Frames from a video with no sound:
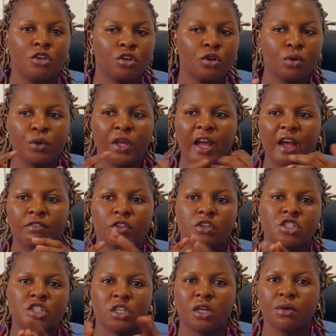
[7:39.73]
We
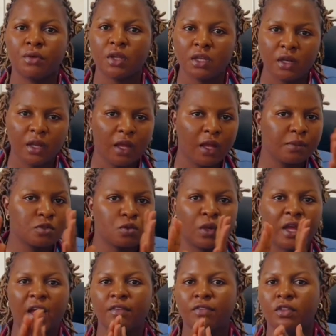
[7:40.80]
have the generic
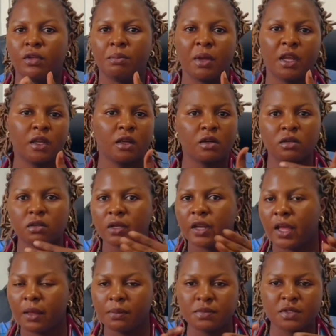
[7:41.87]
names, we have the
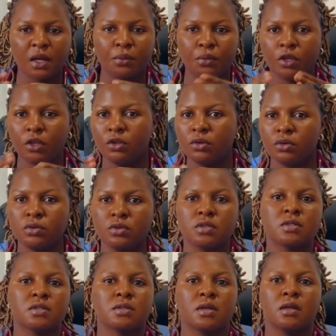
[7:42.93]
medical names that we
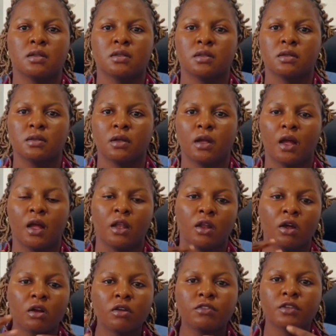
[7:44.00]
use.
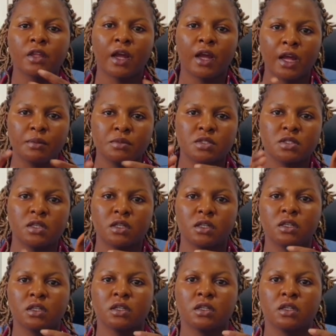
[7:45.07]
A lot of times
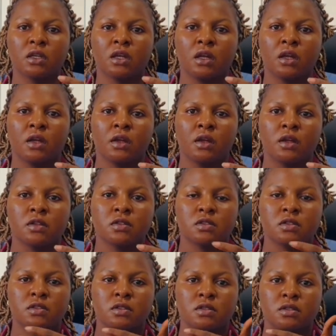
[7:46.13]
they're gonna
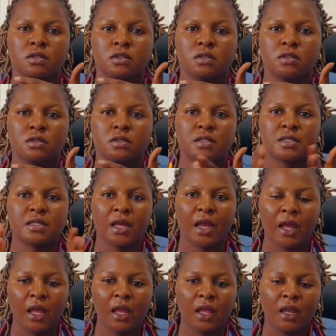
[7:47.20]

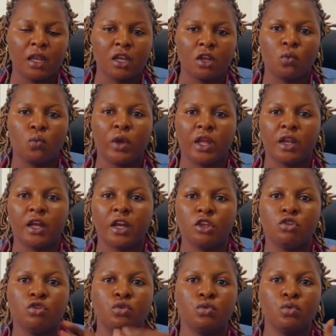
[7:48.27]
say it in a way
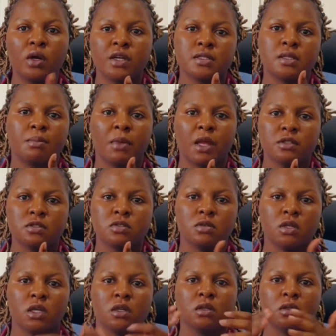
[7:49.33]
that you as a med
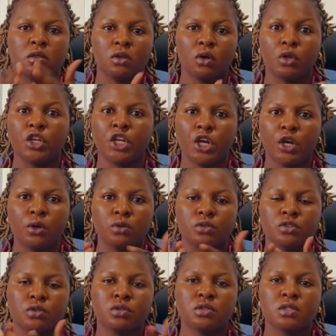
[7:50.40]
student don't
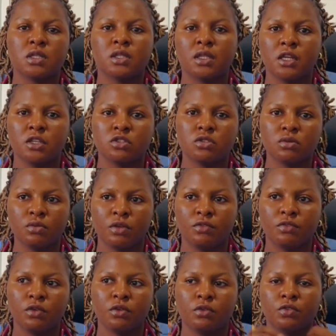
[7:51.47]
know. So those are things to
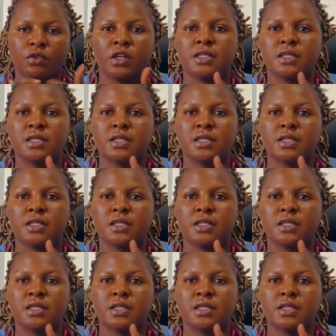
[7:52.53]
review.